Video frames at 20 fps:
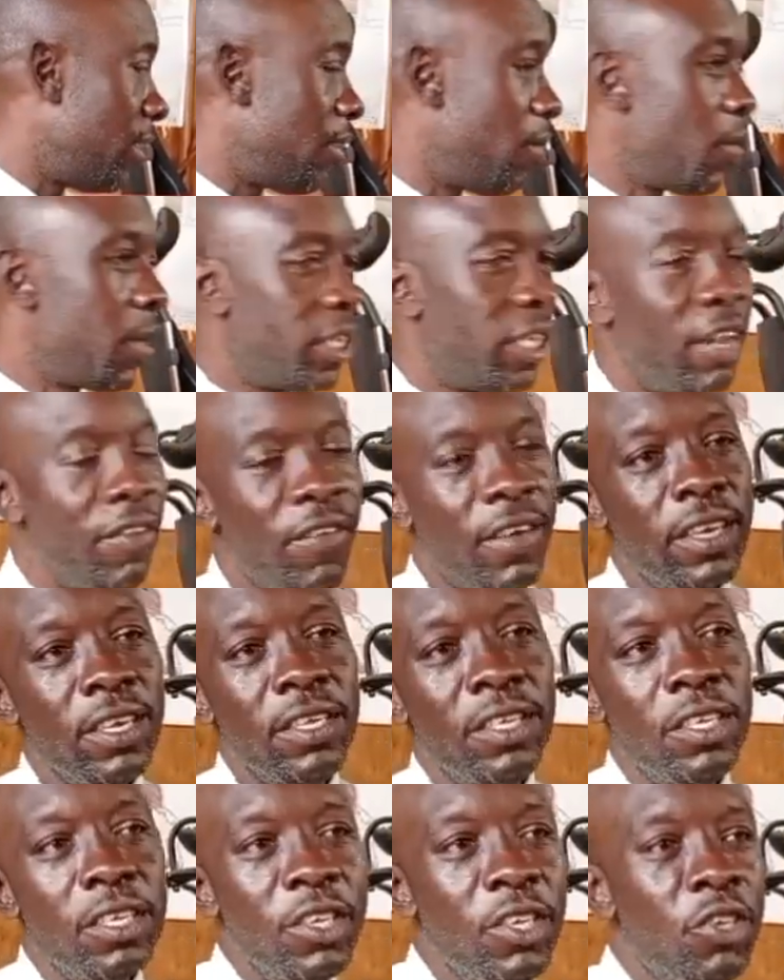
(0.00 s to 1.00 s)
Whatever
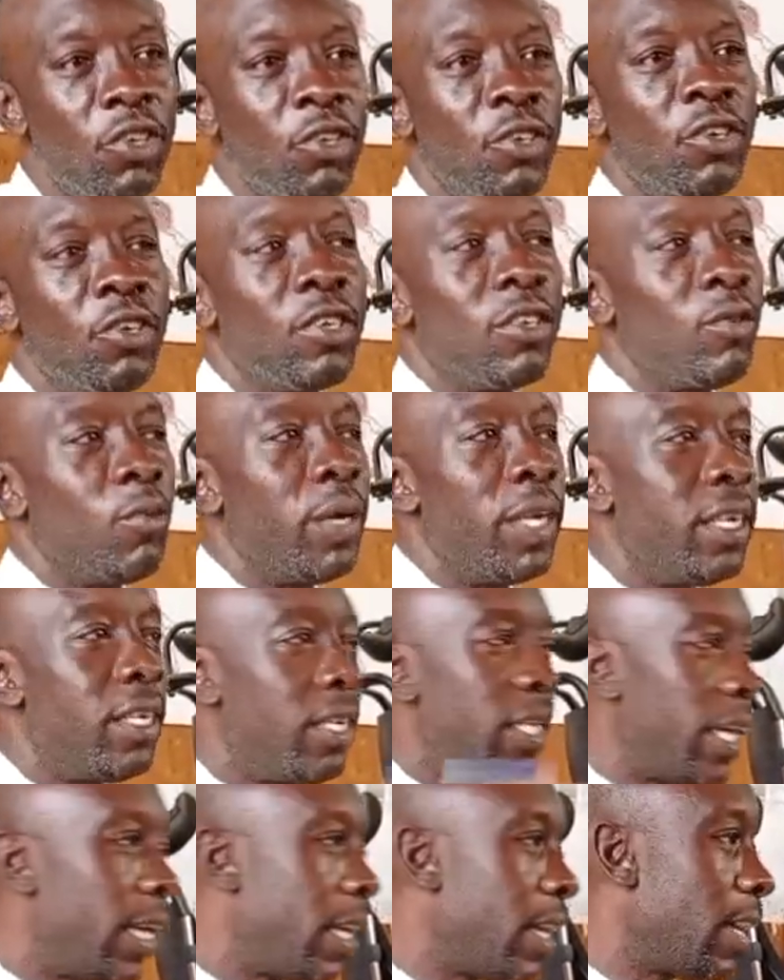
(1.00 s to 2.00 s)
decisions we
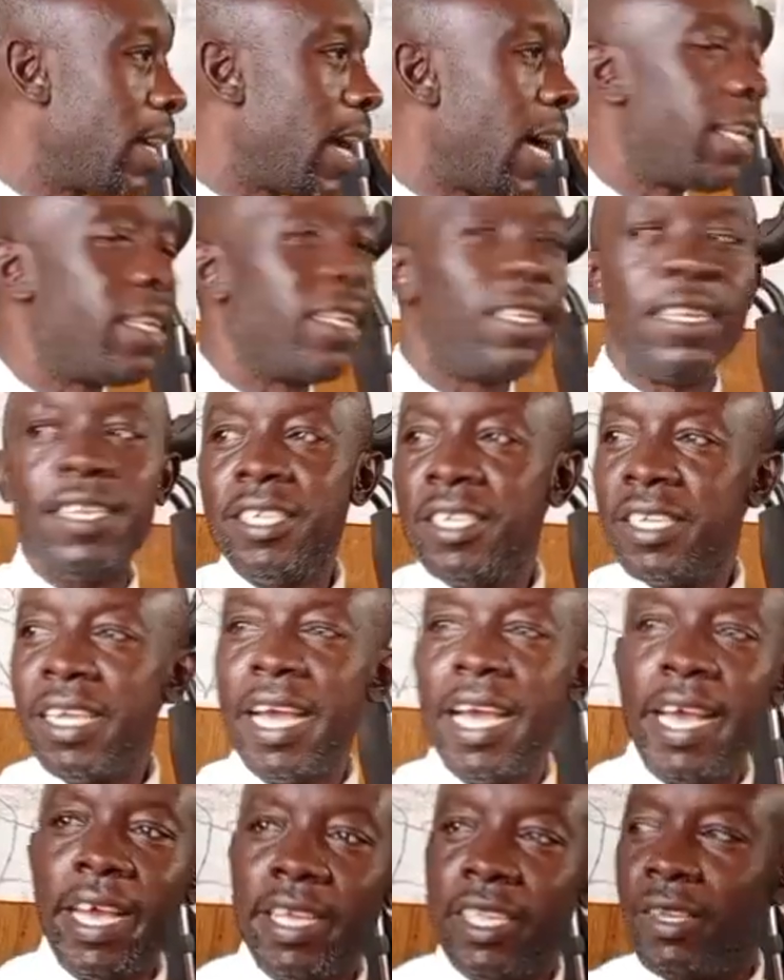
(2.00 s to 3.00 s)
take at this
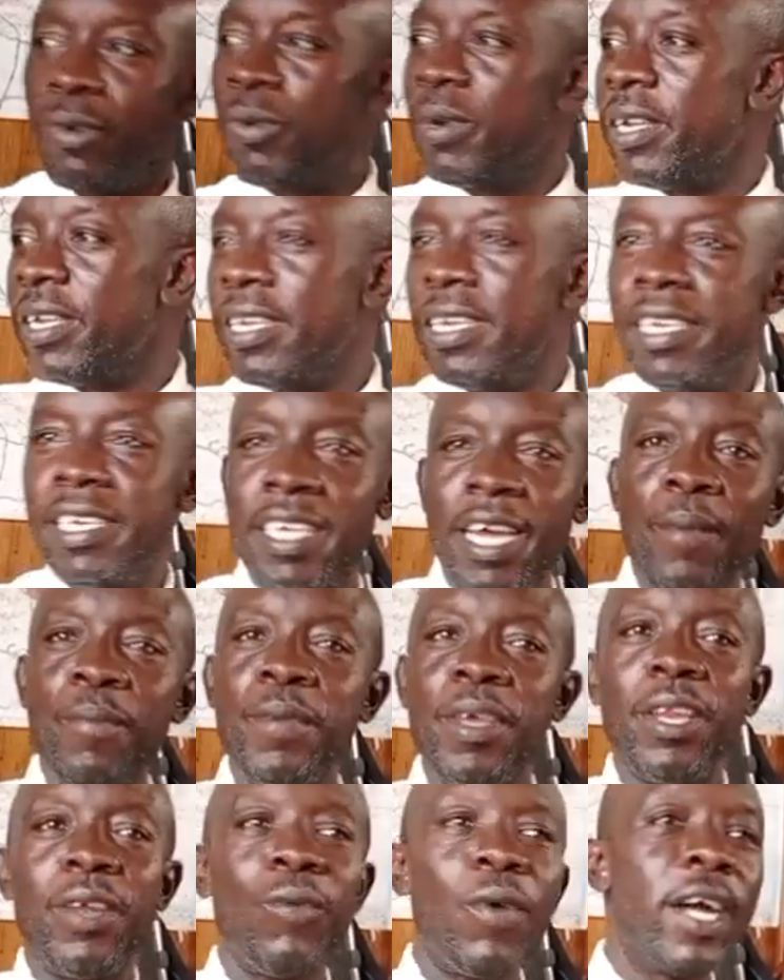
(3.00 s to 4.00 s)
age will
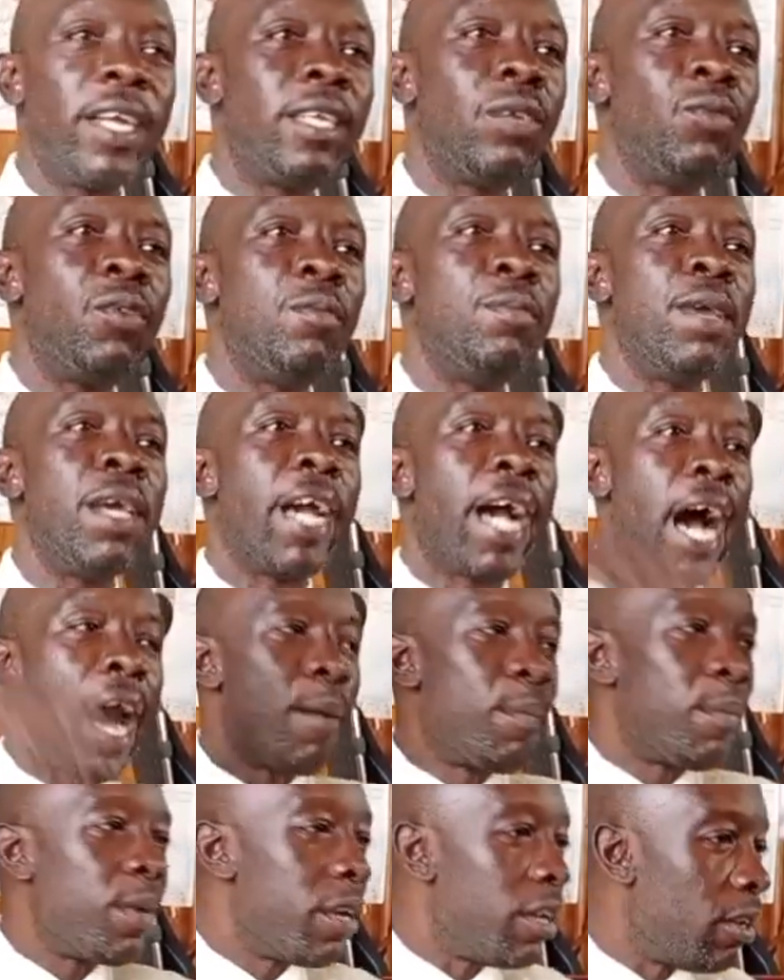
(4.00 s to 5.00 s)
determine what we
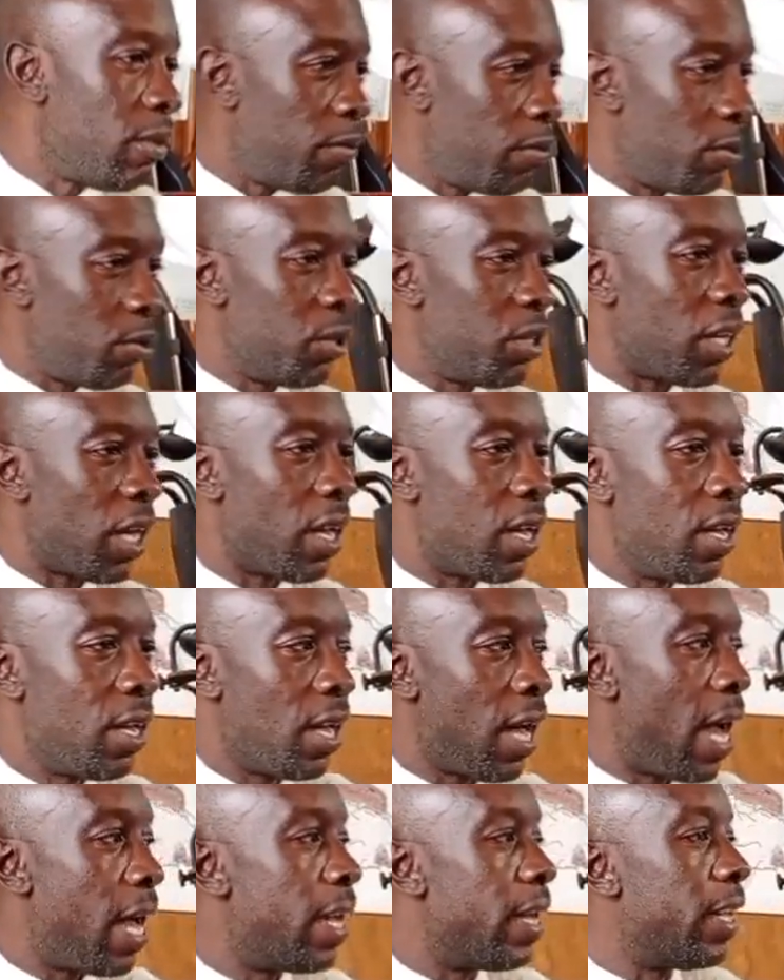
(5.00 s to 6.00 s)
become in the future
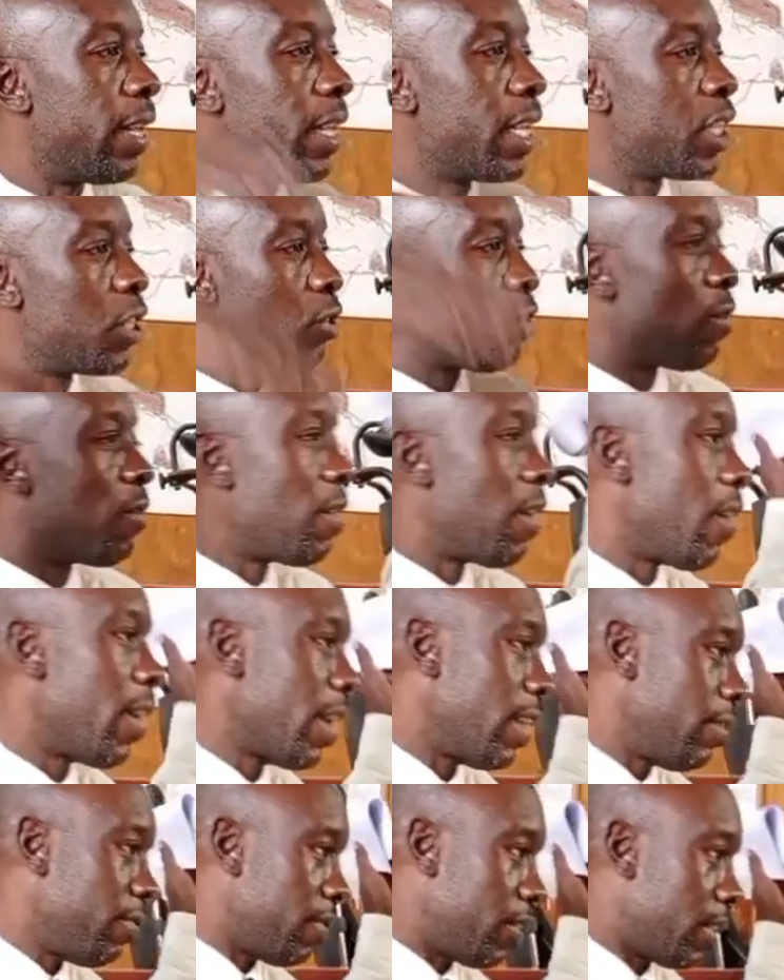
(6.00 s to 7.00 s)
and the rest of our
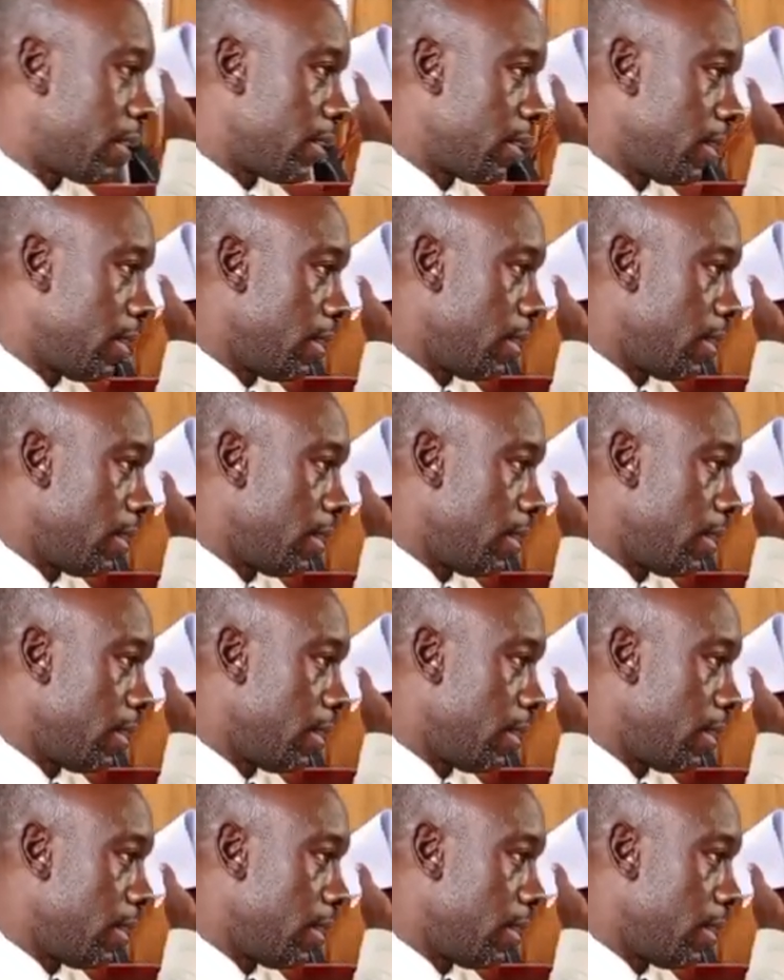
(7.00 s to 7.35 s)
lives.